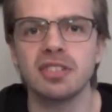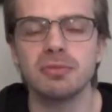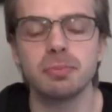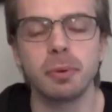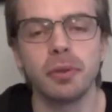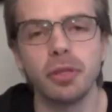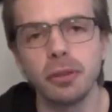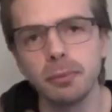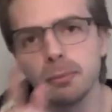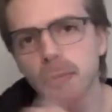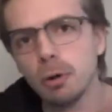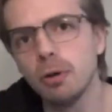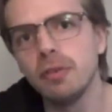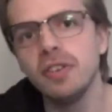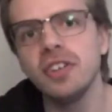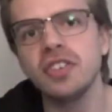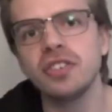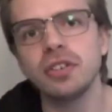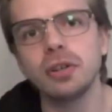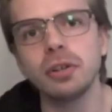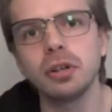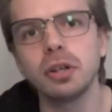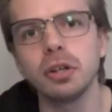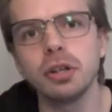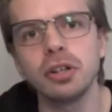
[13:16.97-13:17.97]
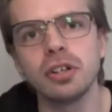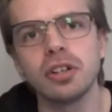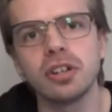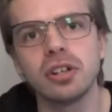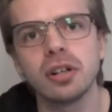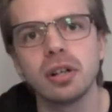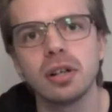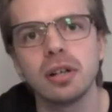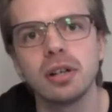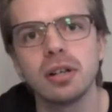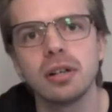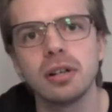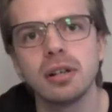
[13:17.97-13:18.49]
but the movies are good.
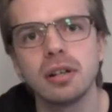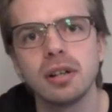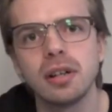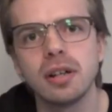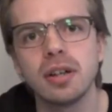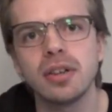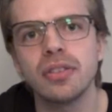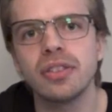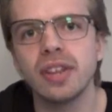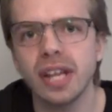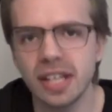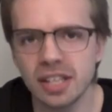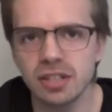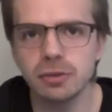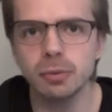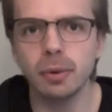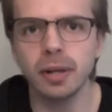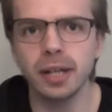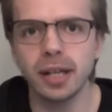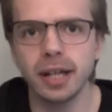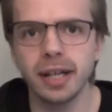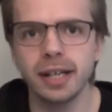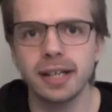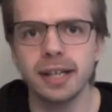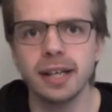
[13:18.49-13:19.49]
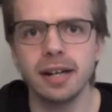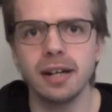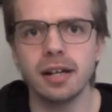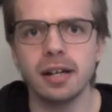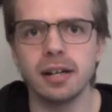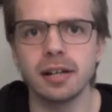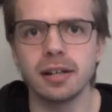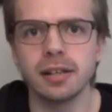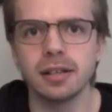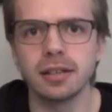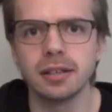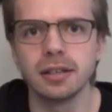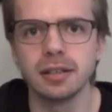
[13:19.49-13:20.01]
That's why I
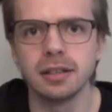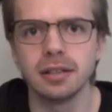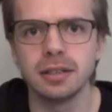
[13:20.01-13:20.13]
cared.